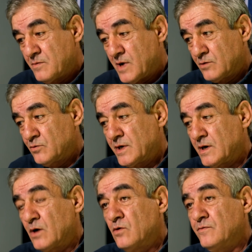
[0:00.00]
Having
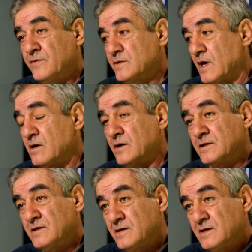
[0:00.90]
such a powerful
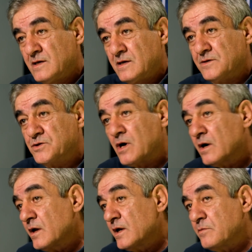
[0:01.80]
cultural
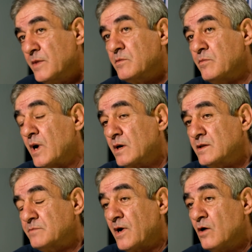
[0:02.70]
talent, we are
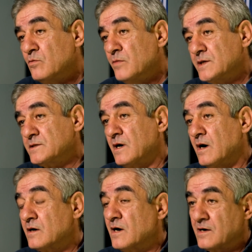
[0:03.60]
so hard in the
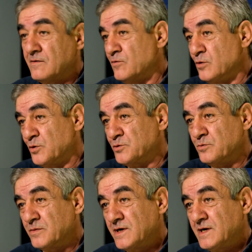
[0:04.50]
political sphere.